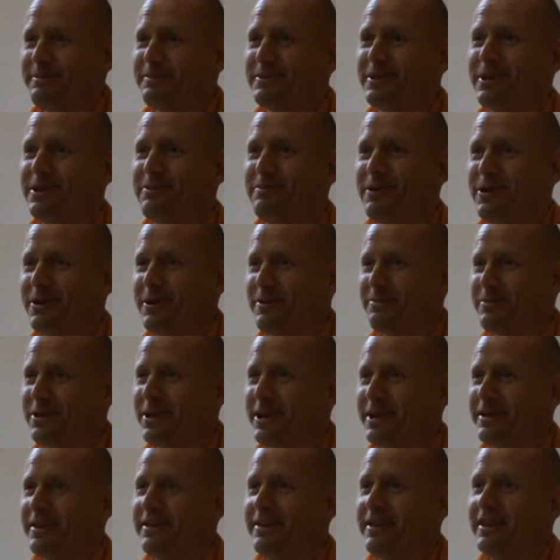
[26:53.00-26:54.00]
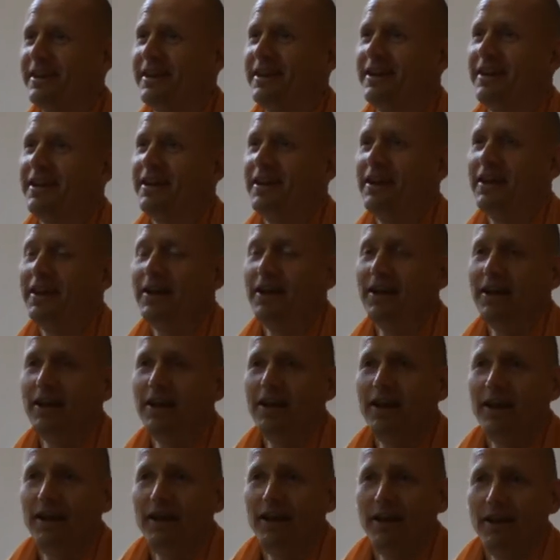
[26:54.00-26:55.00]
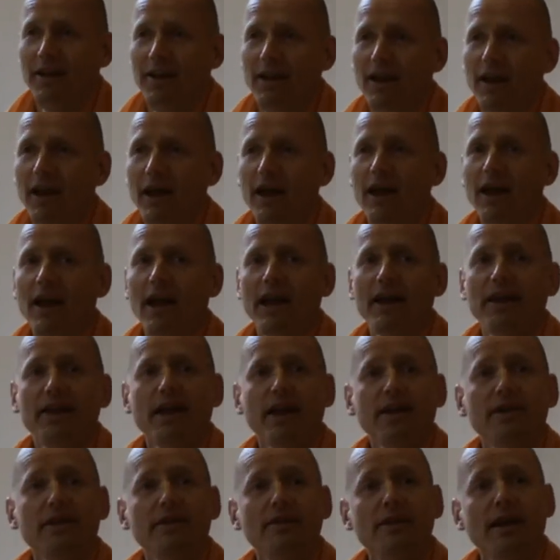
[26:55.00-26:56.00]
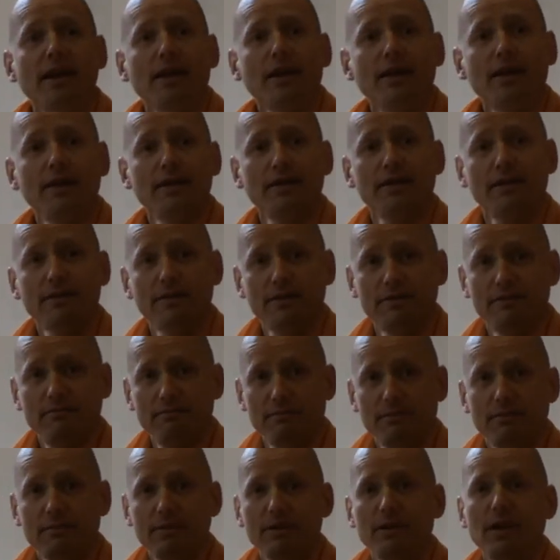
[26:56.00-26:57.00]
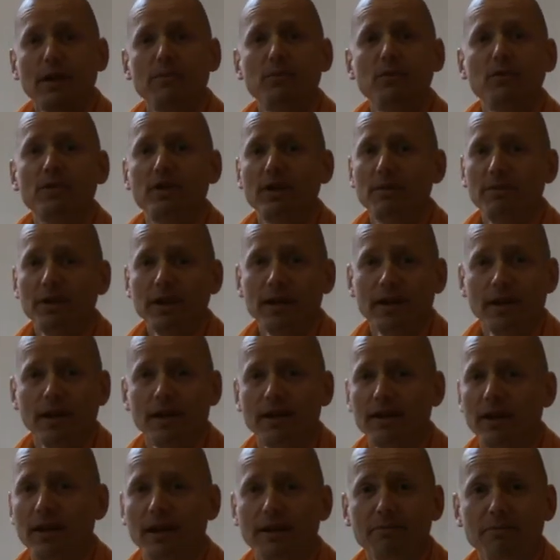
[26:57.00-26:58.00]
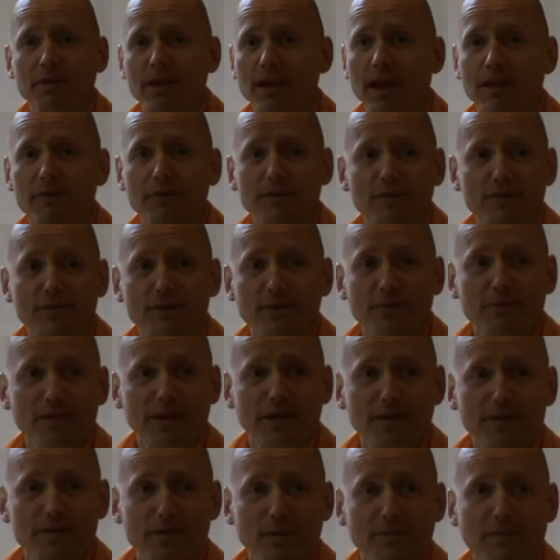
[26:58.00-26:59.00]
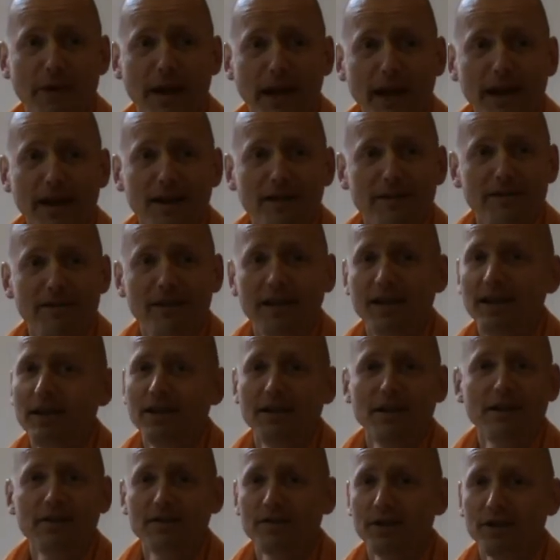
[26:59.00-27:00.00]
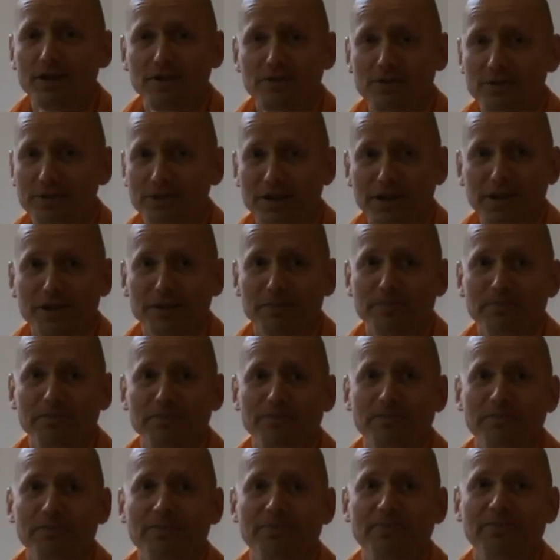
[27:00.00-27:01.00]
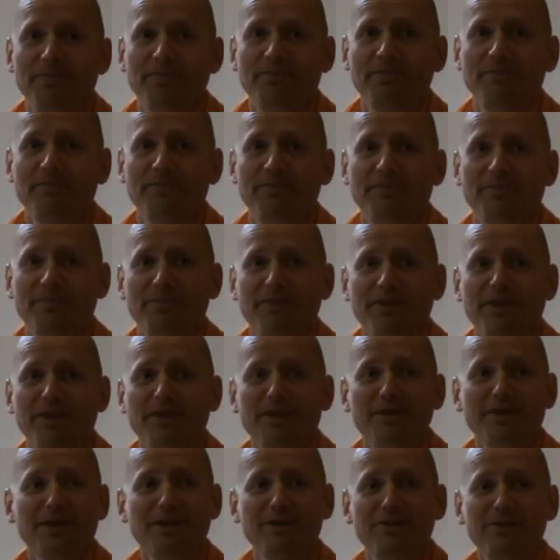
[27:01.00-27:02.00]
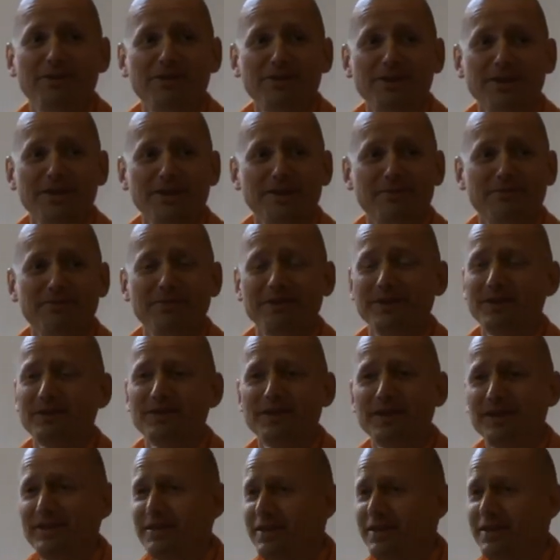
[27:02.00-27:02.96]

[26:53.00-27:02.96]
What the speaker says: Denmark paid. And then they put them in, and they gave him so much pain. He's not using them. He's not using them because